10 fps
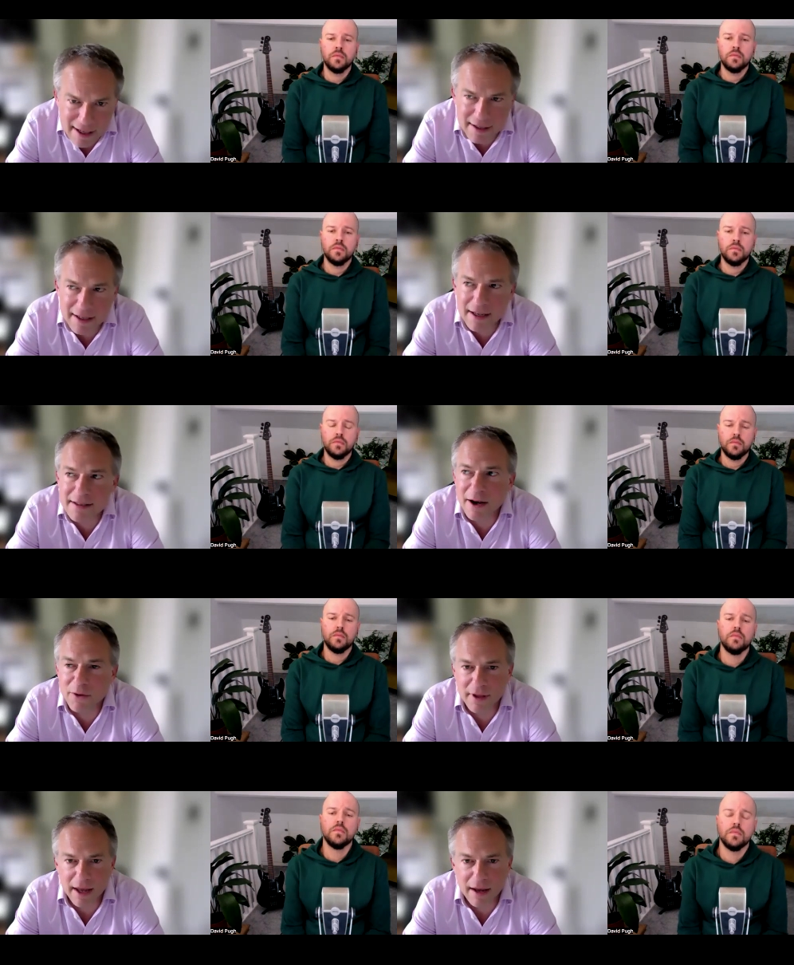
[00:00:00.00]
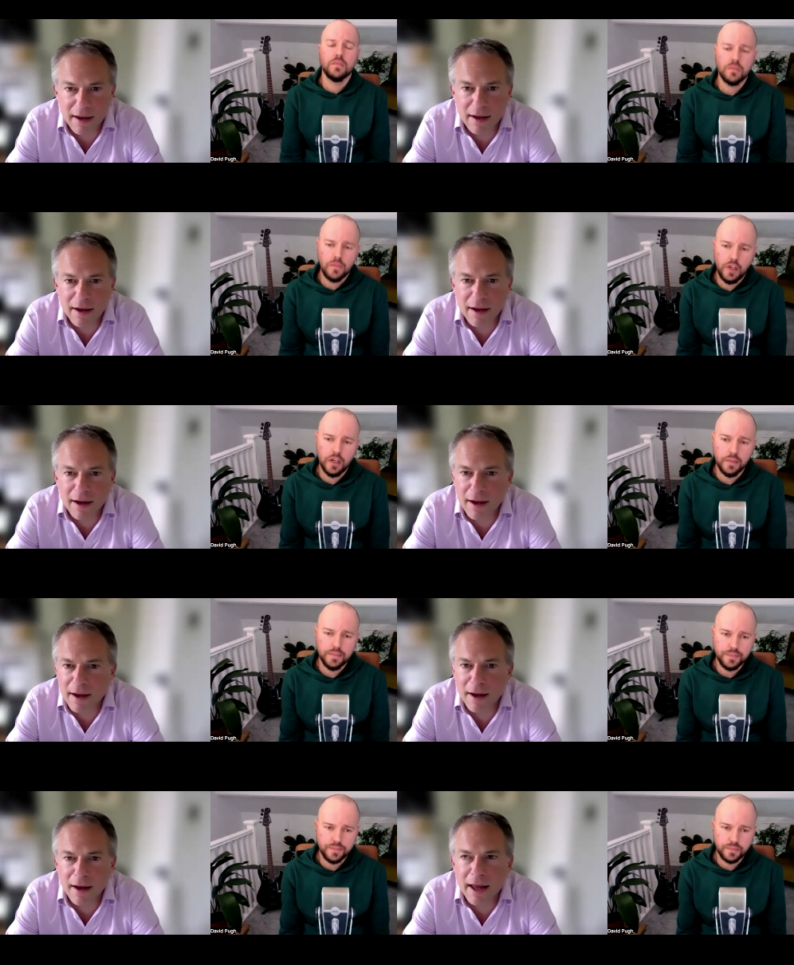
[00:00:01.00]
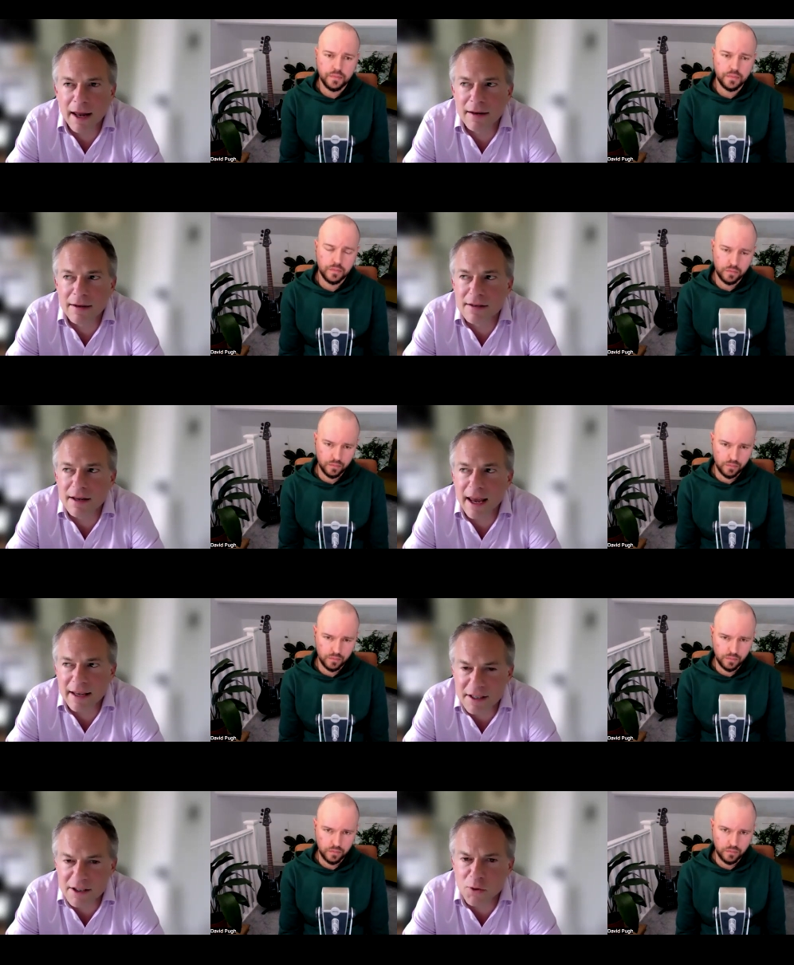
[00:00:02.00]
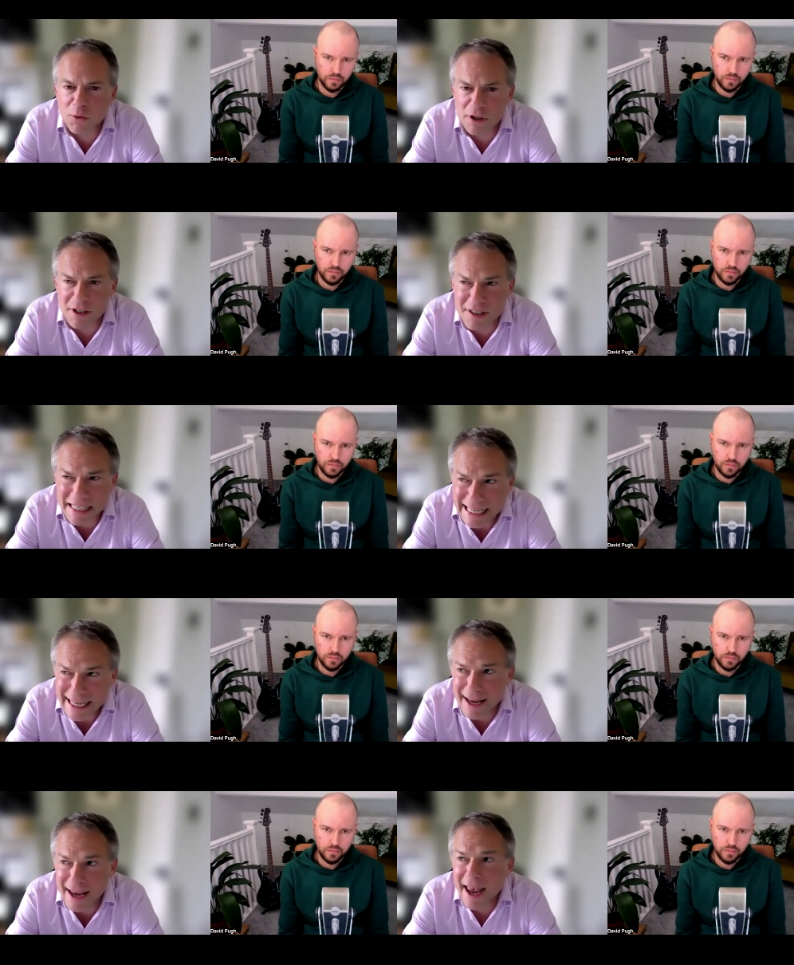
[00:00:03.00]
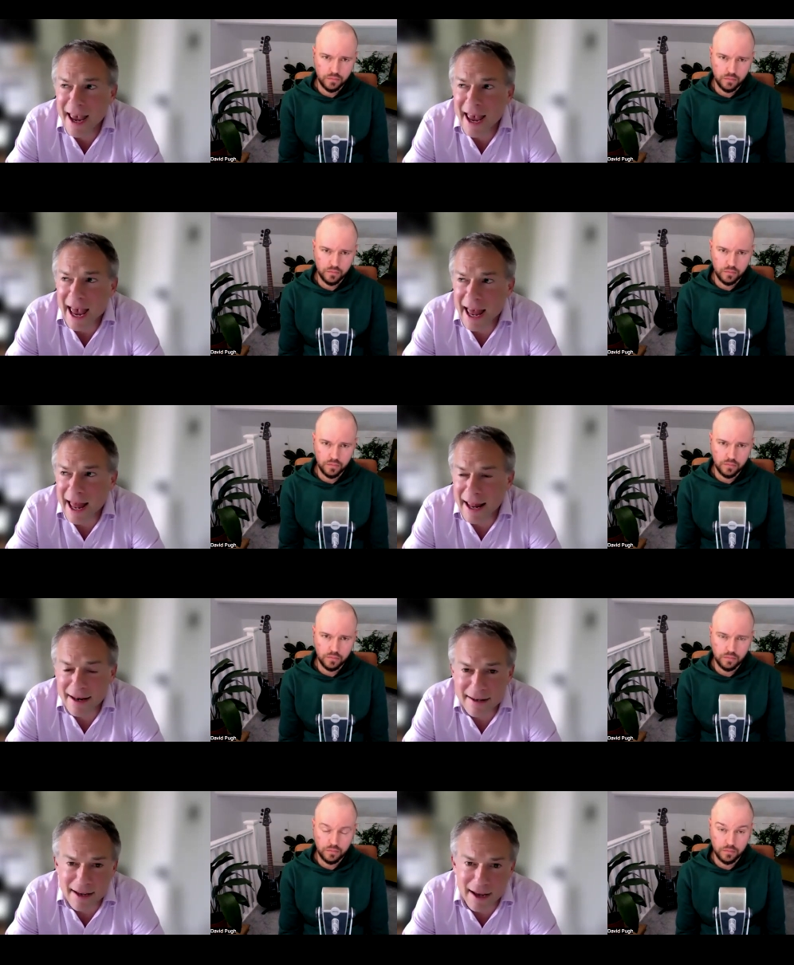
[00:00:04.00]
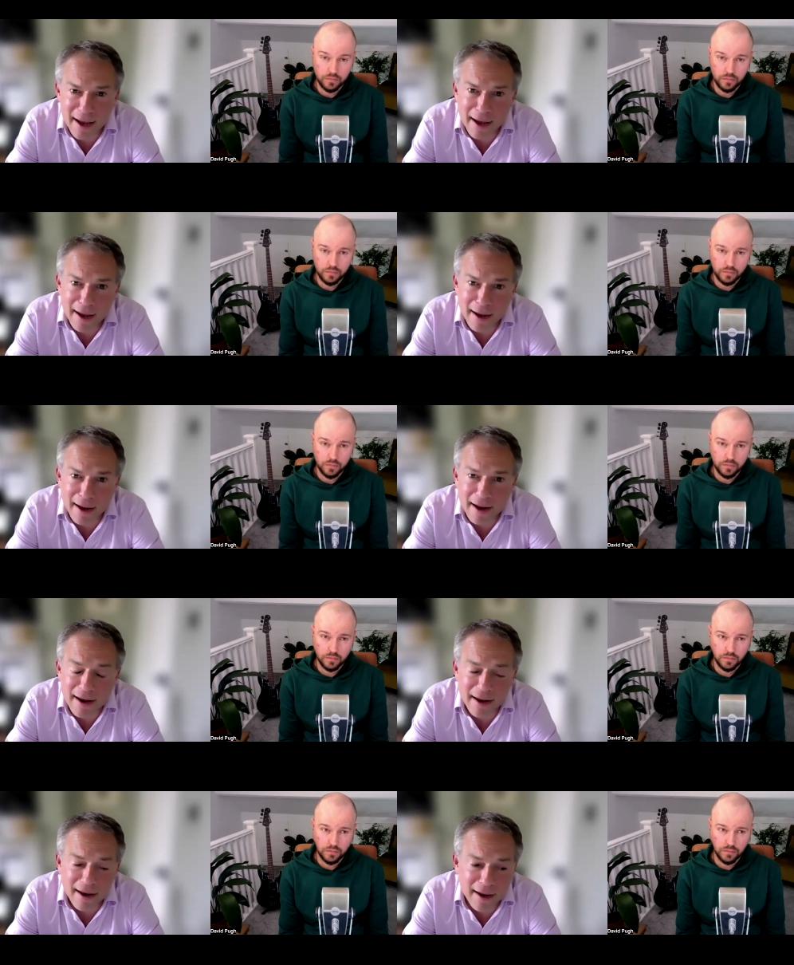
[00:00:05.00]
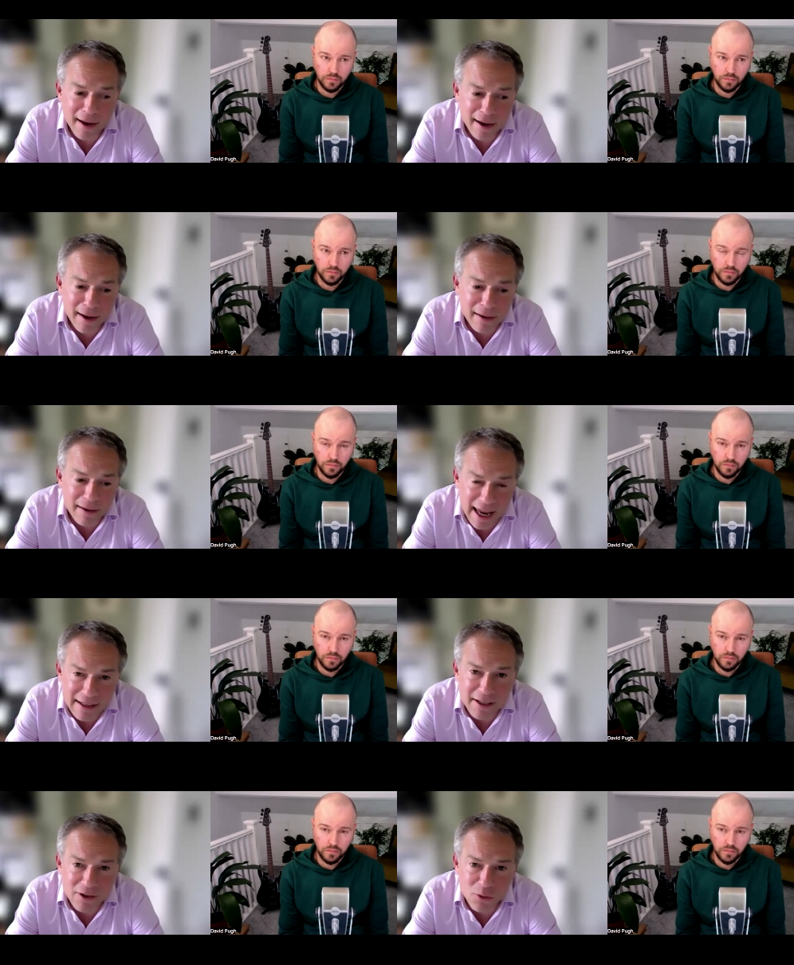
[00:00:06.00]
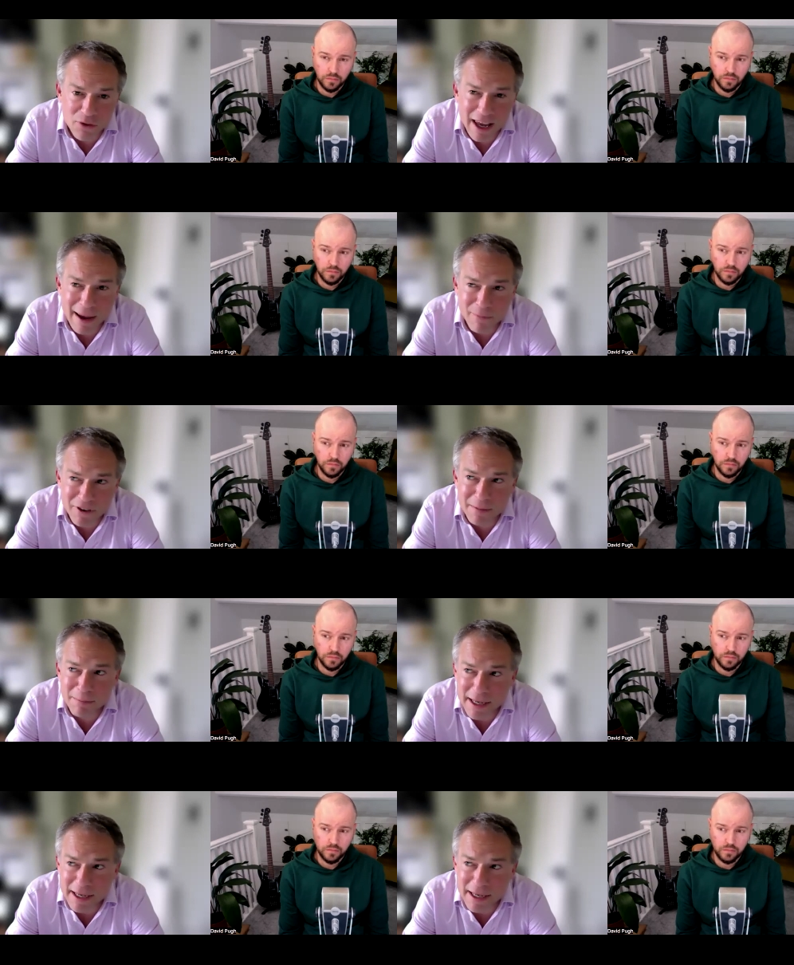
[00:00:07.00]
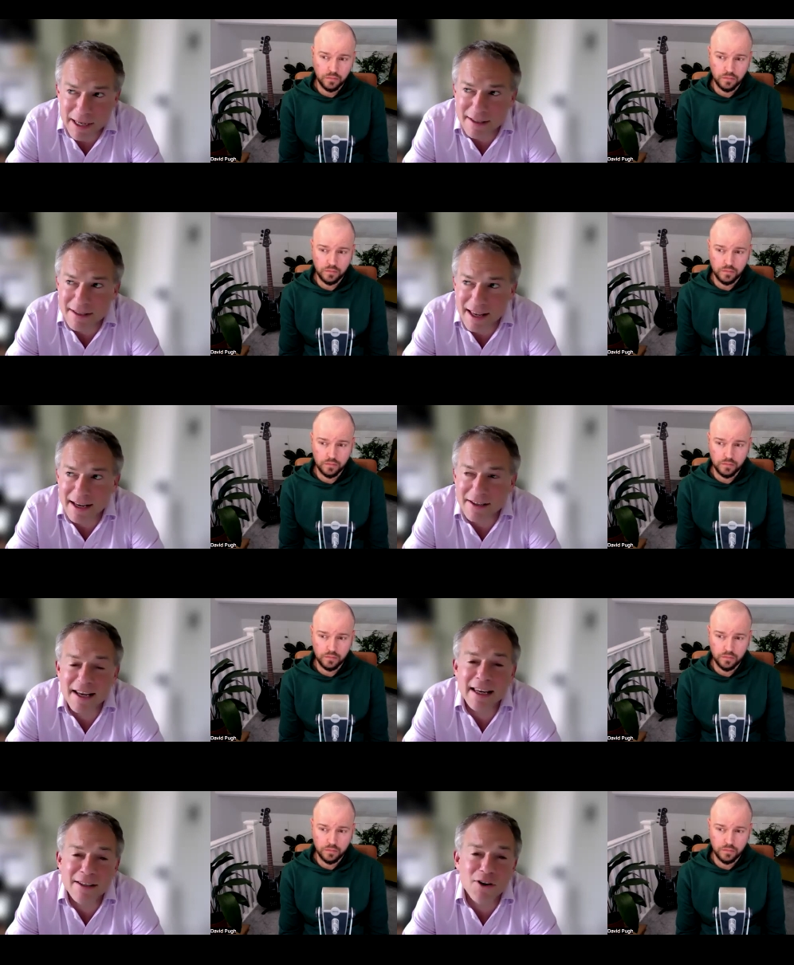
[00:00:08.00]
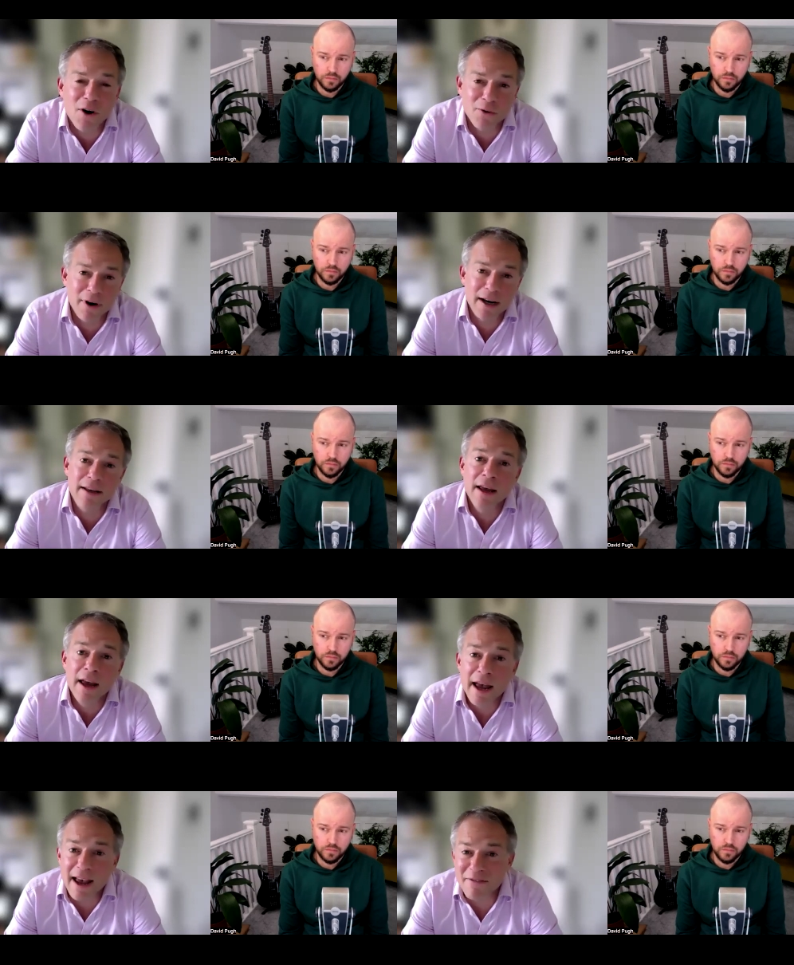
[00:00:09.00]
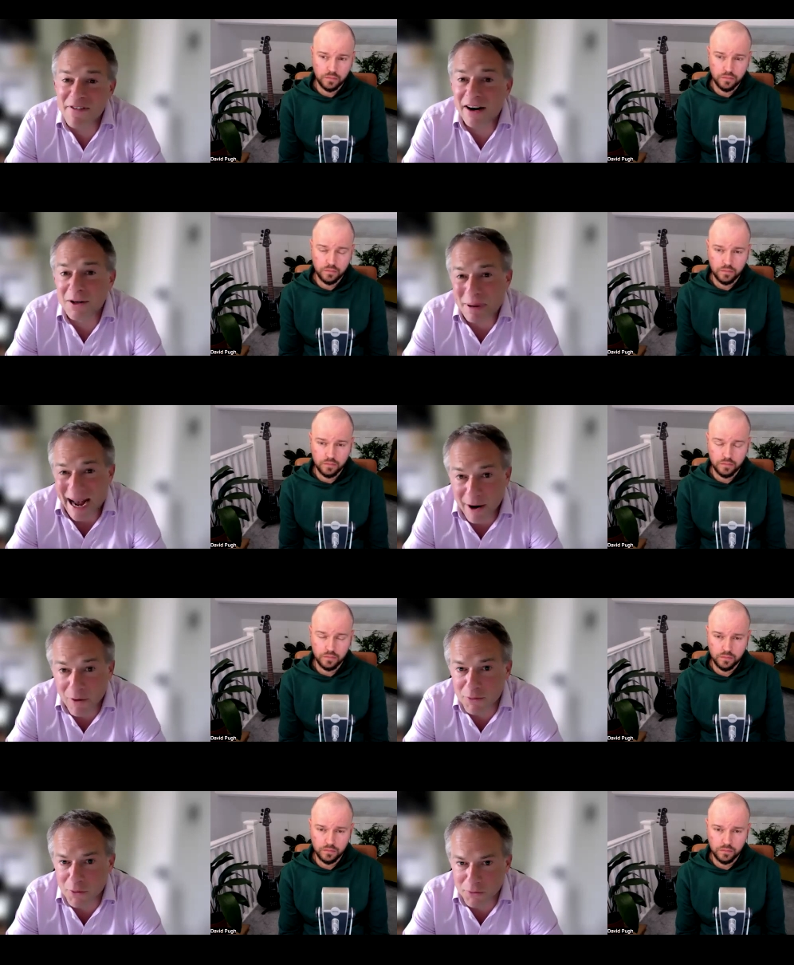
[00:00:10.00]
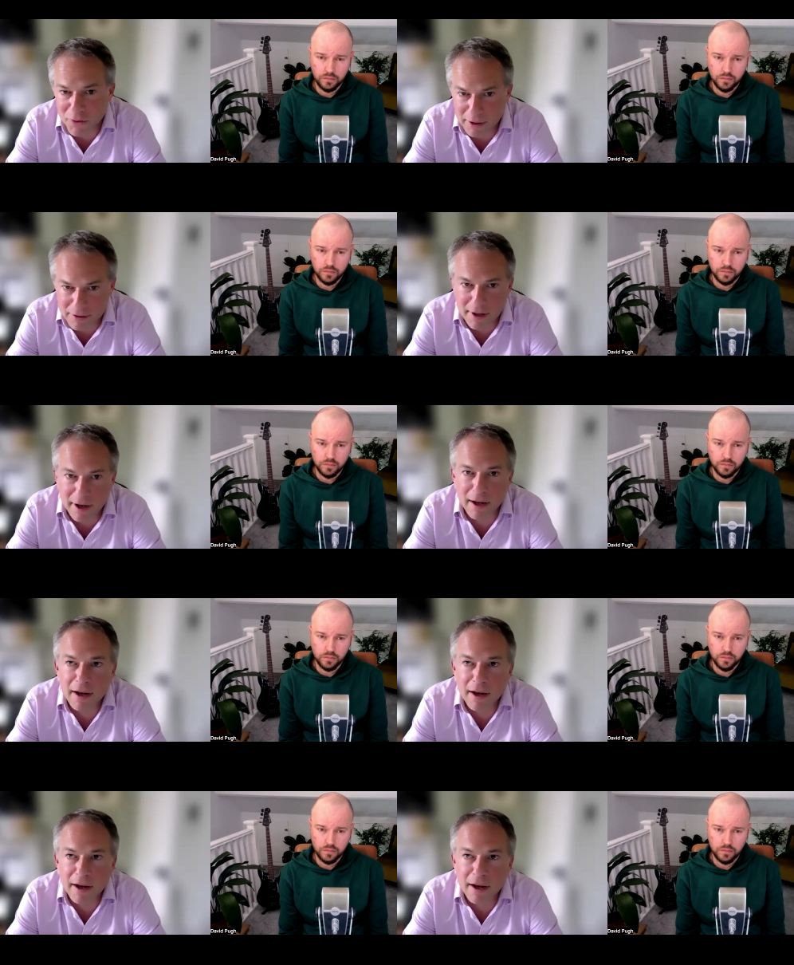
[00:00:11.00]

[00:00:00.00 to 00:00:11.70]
Speaker 1: ideas out there. Yeah. Uh, and uh, execution is key. And uh, uh, getting to the MVP stage is already a very powerful filter